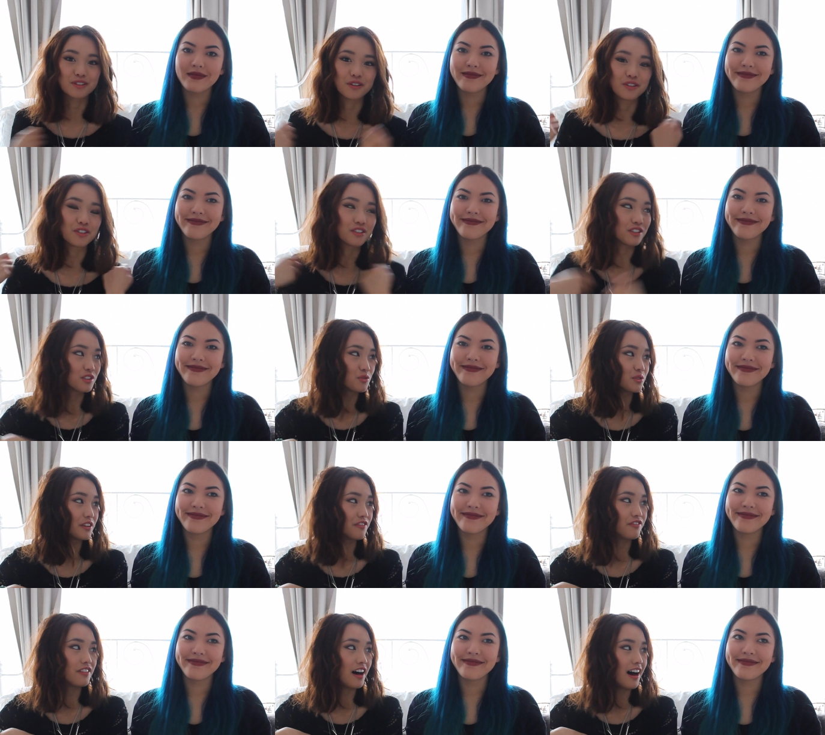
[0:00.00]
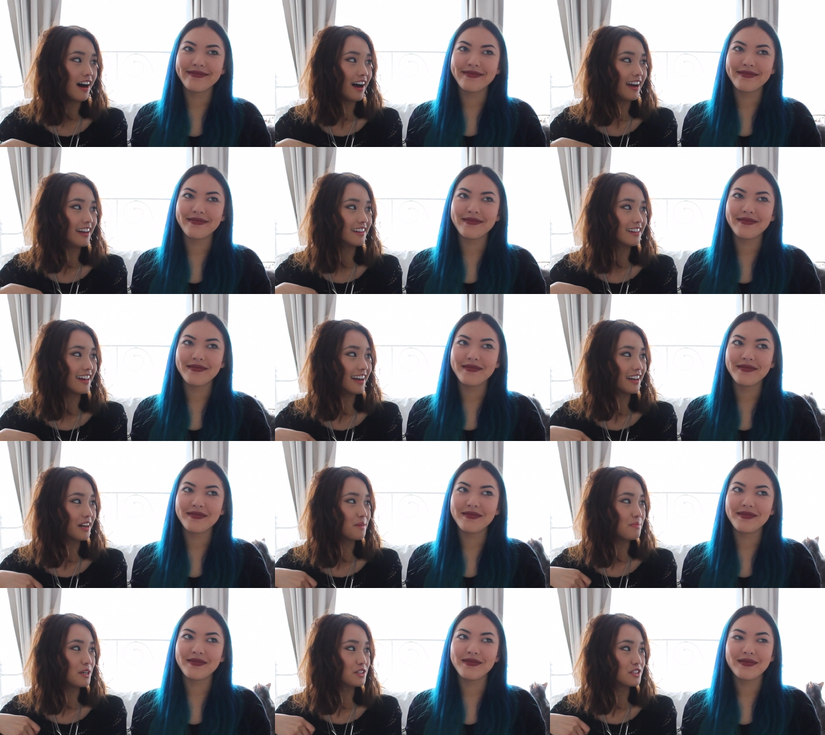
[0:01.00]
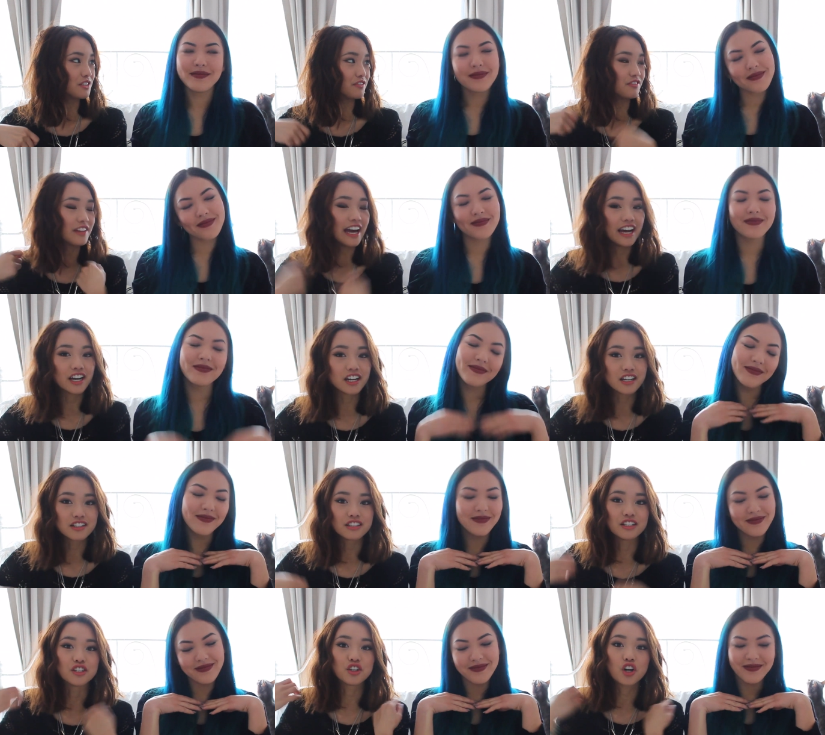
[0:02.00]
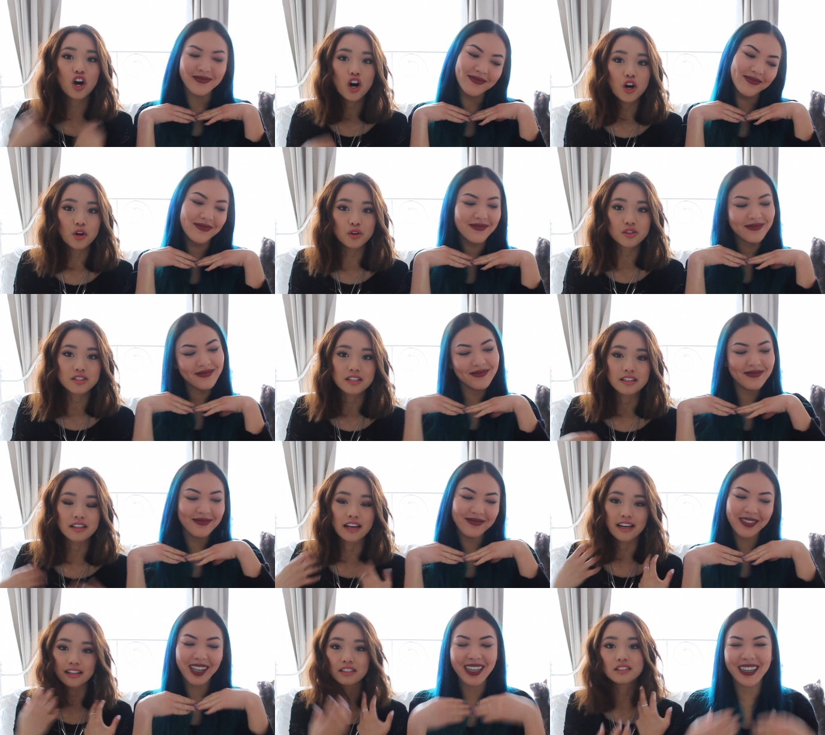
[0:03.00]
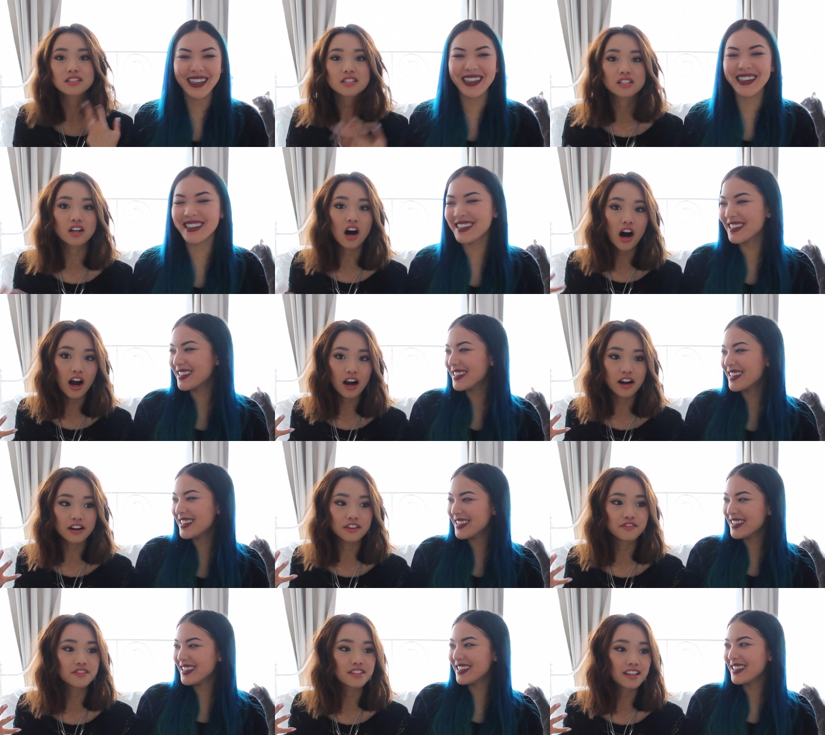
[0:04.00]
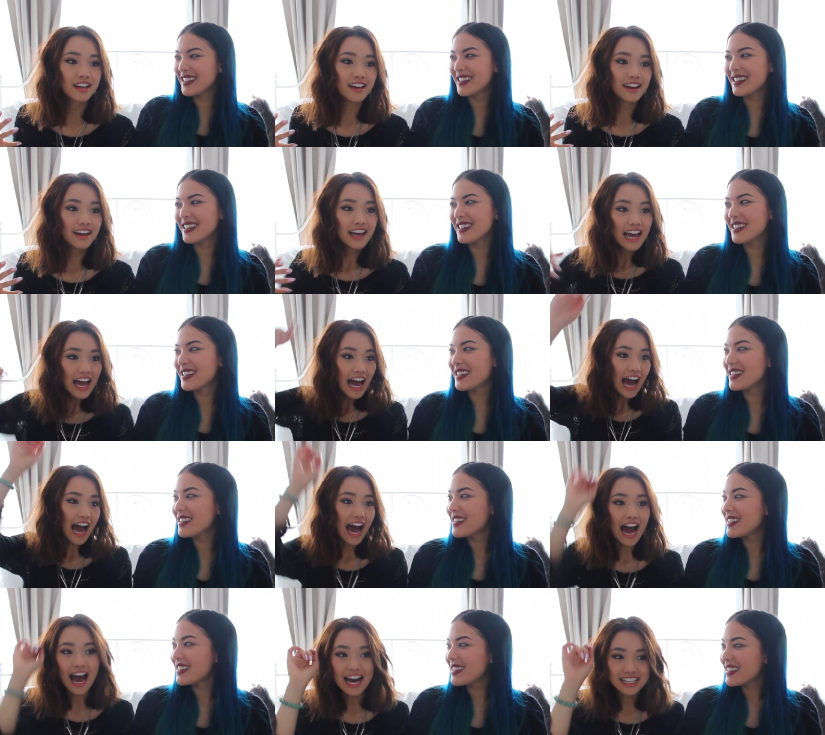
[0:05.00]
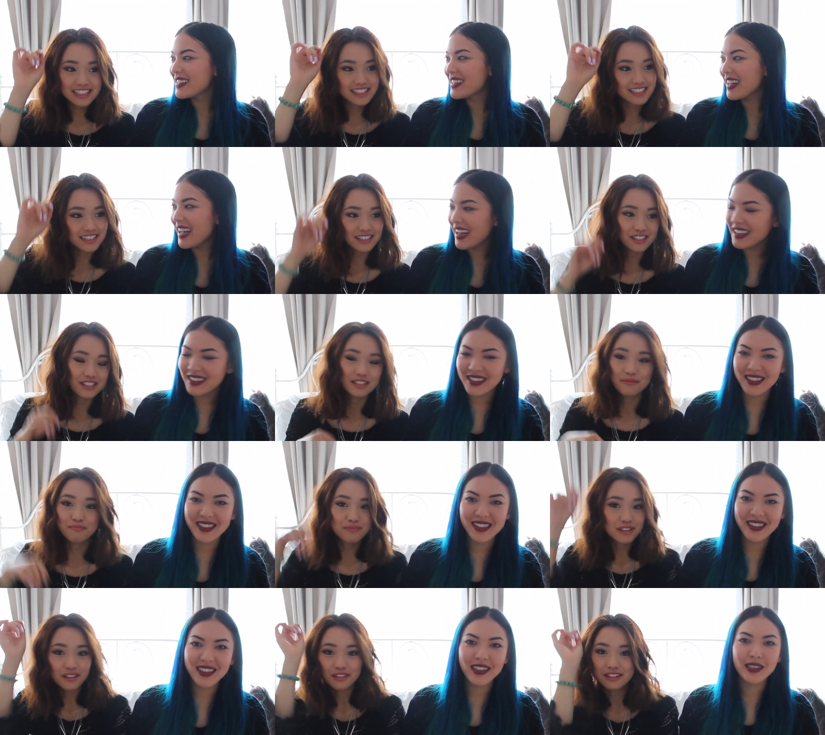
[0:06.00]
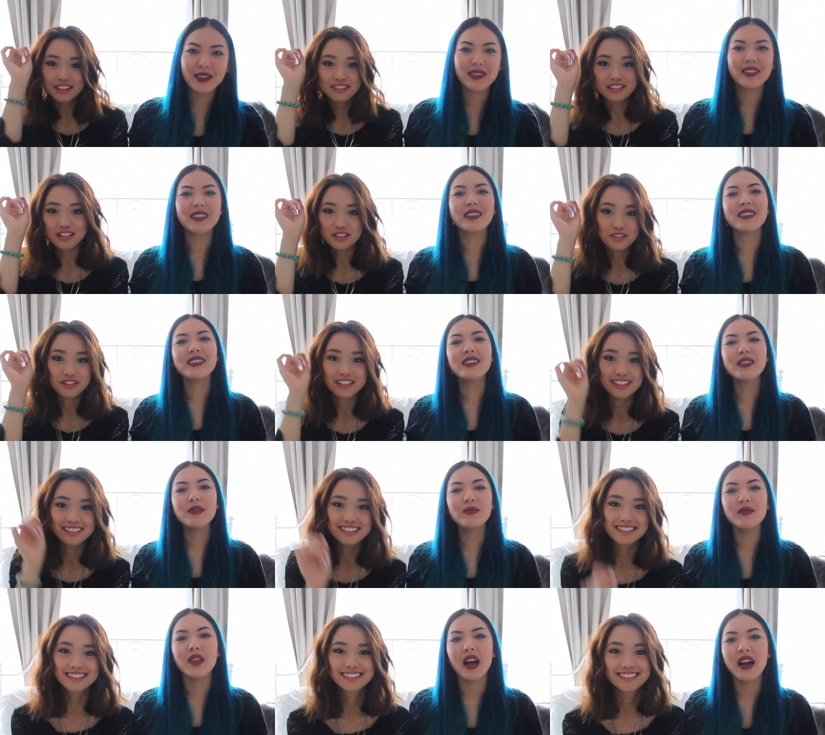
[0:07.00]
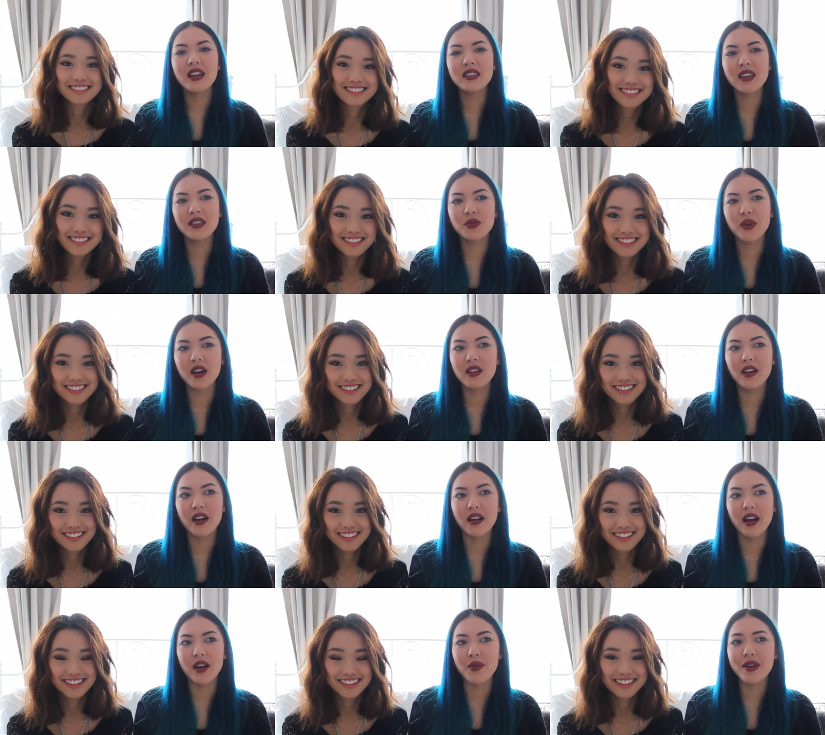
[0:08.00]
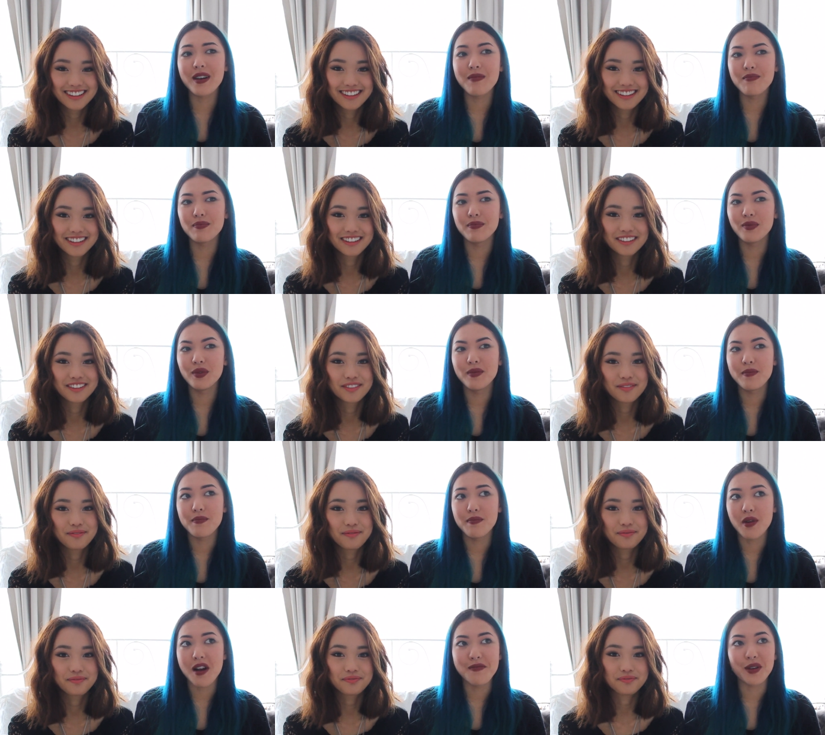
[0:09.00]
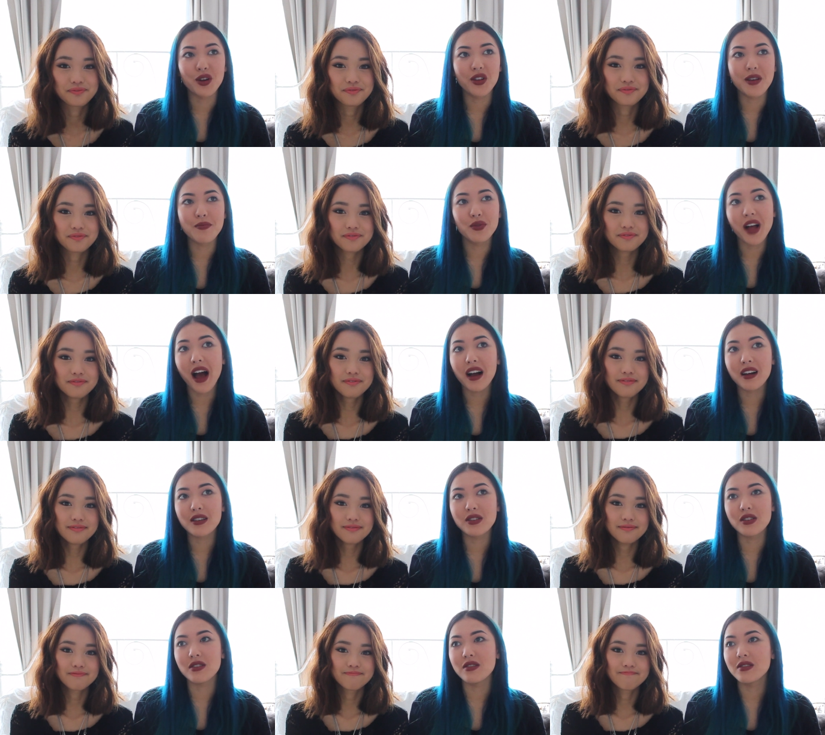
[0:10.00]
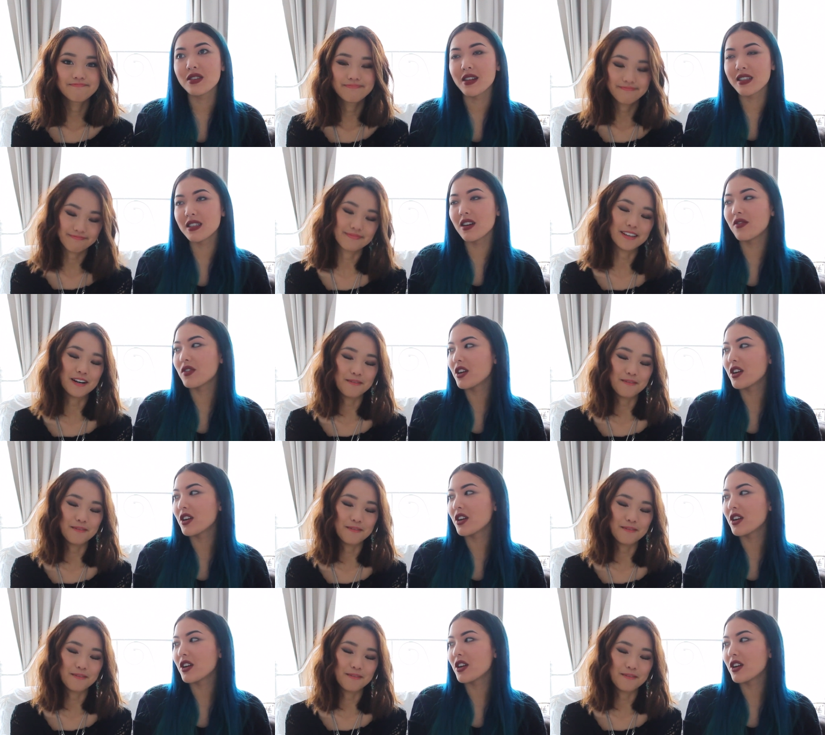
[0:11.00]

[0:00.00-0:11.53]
Speaker 1: So she looks really fly in like a bunch of layers and coats and like little scarves,
Speaker 2: hats, little accessories. I just like to wear a lot. I wear primarily black too, so that's not